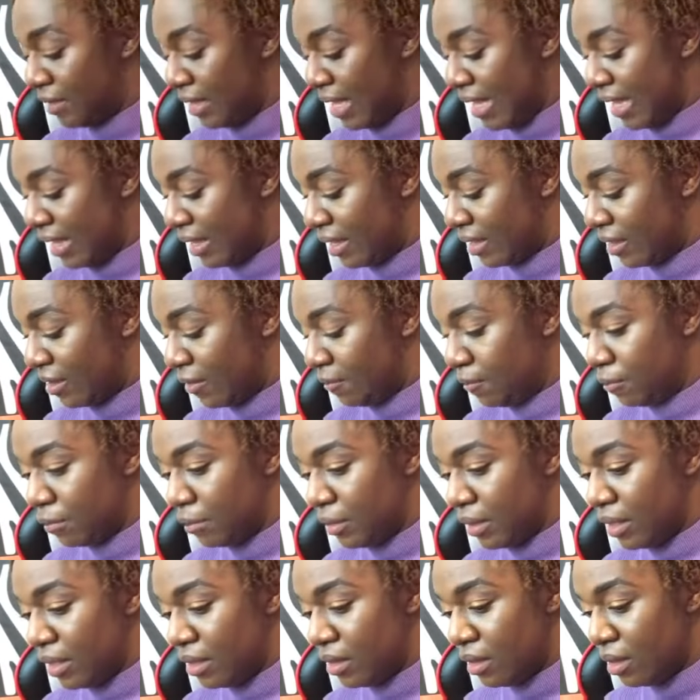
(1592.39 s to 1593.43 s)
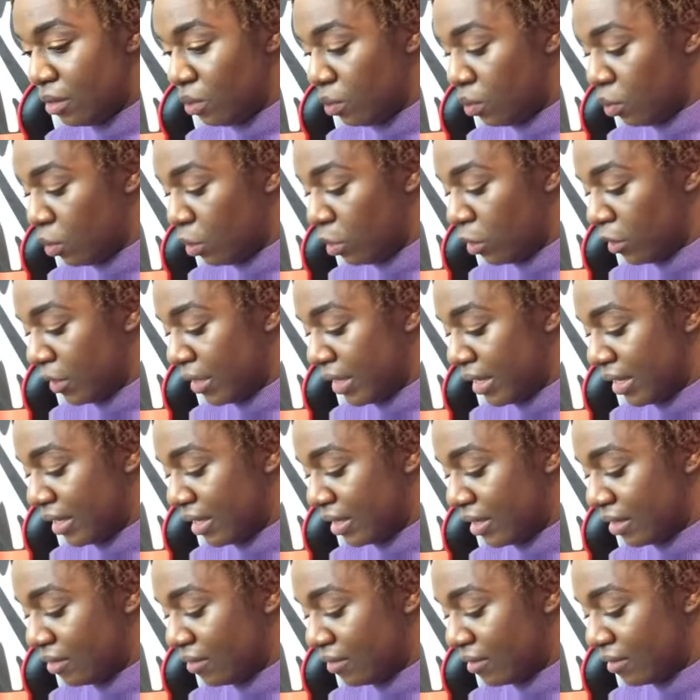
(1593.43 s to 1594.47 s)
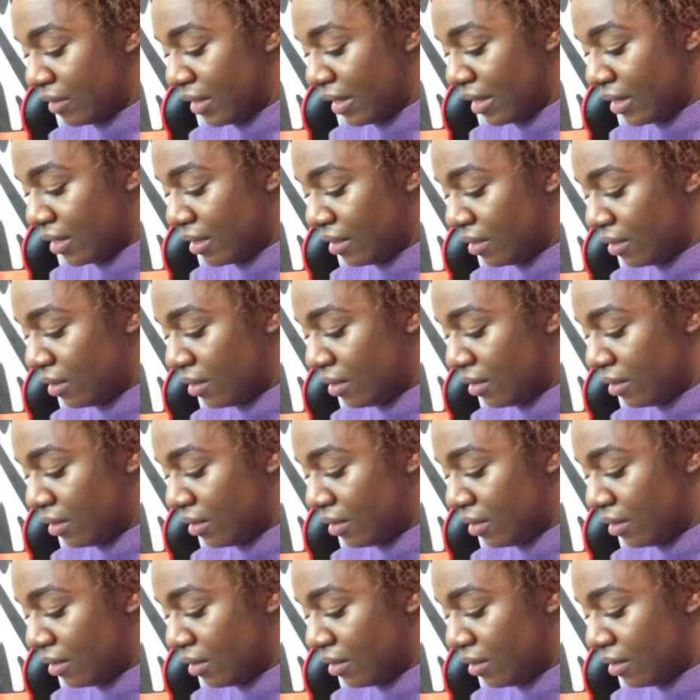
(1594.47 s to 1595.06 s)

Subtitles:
like, completely working. It's, like,